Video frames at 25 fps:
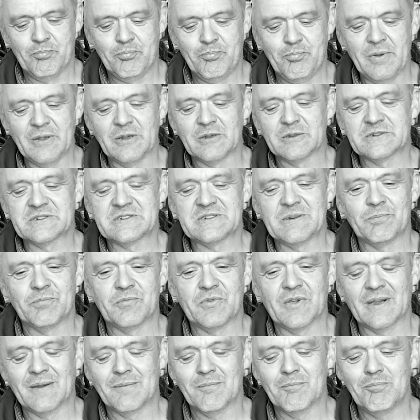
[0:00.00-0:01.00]
build
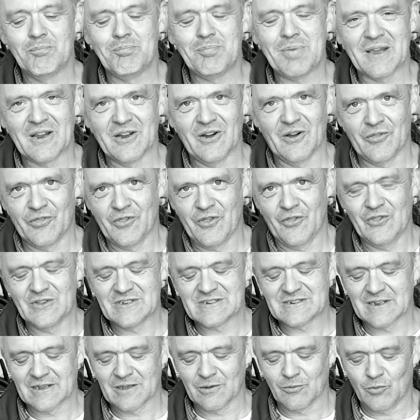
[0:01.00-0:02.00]
something bigger than
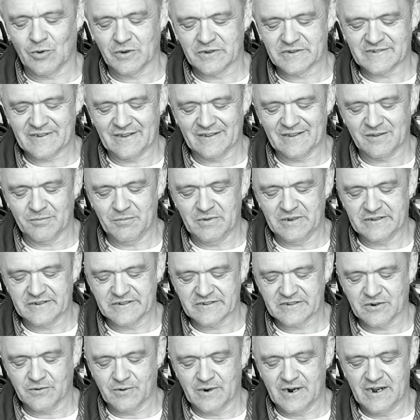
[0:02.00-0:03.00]
this little one centimetre
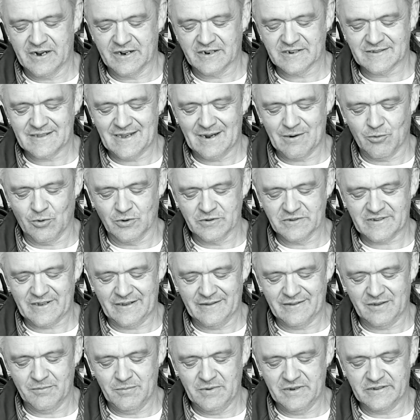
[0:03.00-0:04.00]
square because that one
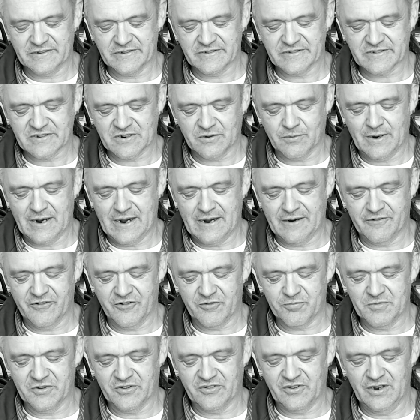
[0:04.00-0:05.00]
centimetre square
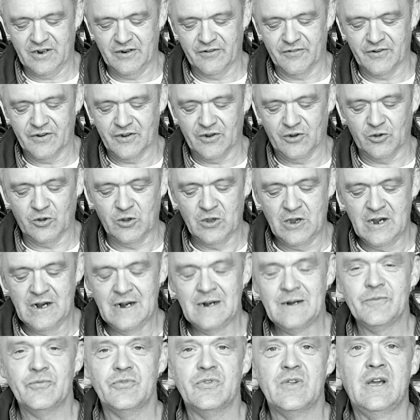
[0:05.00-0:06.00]
of material
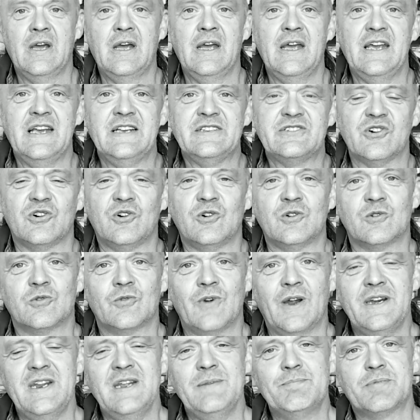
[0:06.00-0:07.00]
is
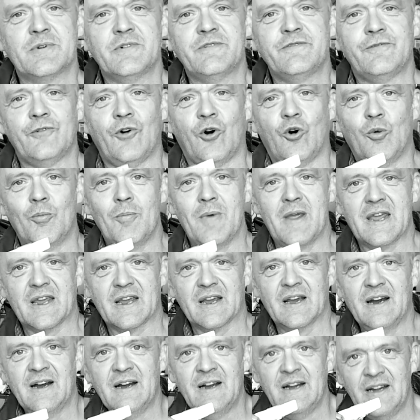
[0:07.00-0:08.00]
already performing
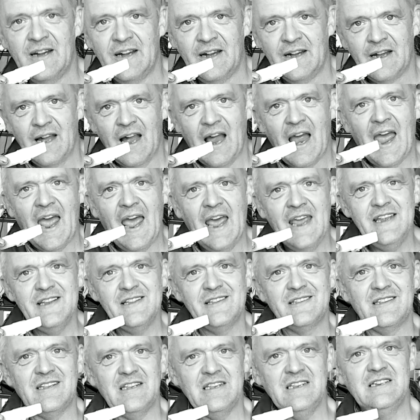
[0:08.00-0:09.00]

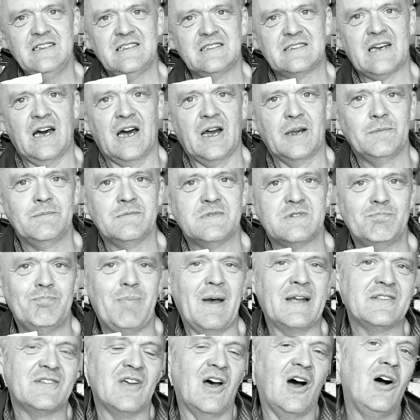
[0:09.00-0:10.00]
18 times
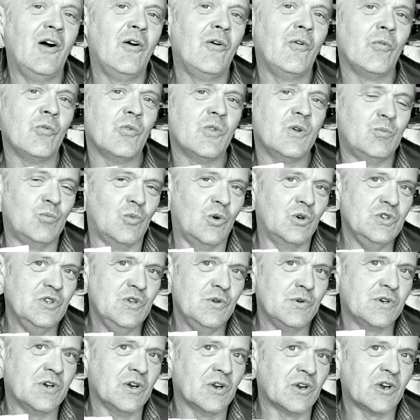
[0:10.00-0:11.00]
better than what
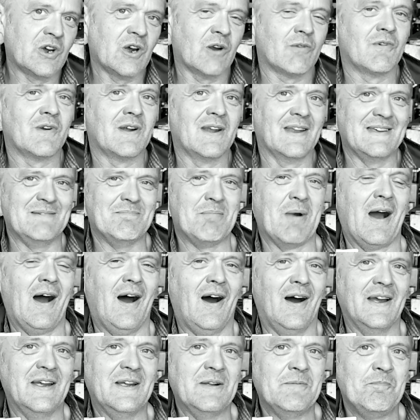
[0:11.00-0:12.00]
you can currently
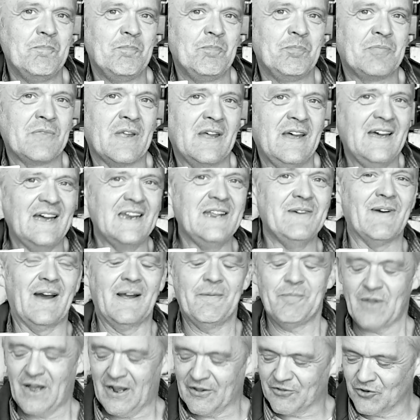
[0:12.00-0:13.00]
buy. Anyway,
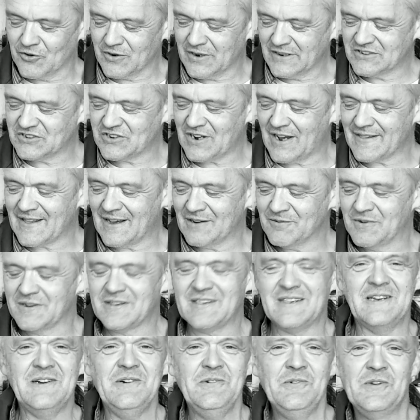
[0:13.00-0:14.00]
I thought I'd share that
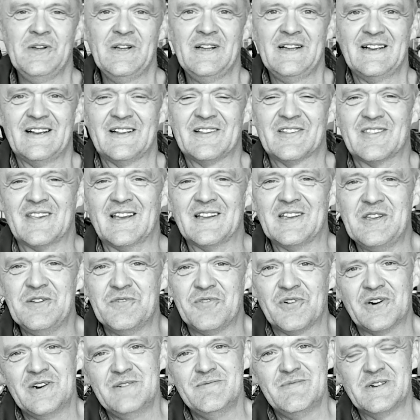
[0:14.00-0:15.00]
with you and thank you
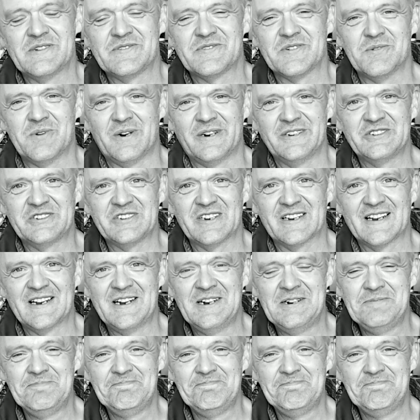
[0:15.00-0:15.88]
very much for watching.